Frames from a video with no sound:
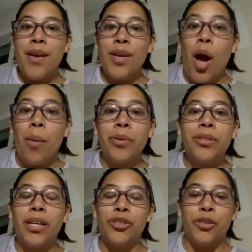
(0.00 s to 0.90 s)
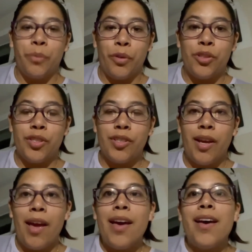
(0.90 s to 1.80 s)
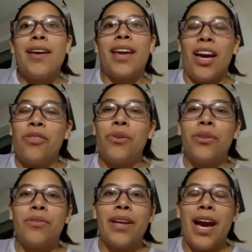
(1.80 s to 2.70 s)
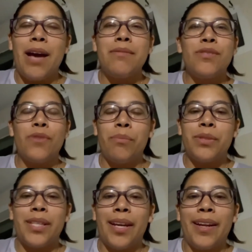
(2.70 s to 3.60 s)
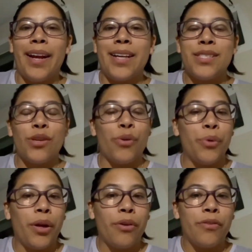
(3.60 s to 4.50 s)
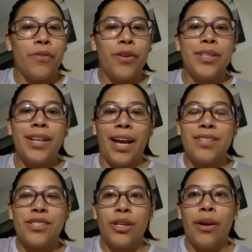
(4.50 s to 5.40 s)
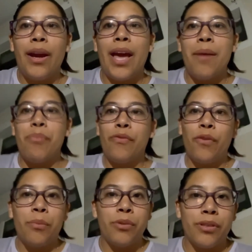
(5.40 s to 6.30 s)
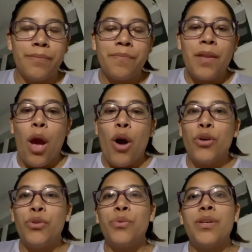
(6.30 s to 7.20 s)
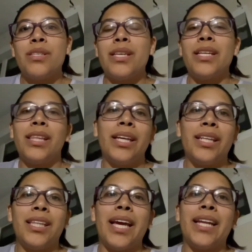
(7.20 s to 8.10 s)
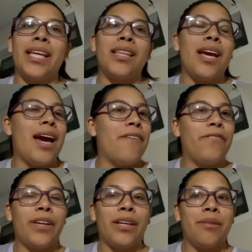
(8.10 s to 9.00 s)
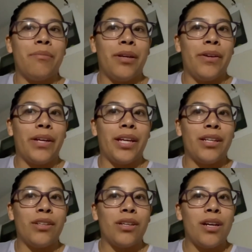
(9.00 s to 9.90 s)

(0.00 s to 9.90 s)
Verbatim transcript: Common attribution. Katherine Dunham is reputed as a choreographer, dancer, and performer who was a leading light in the African American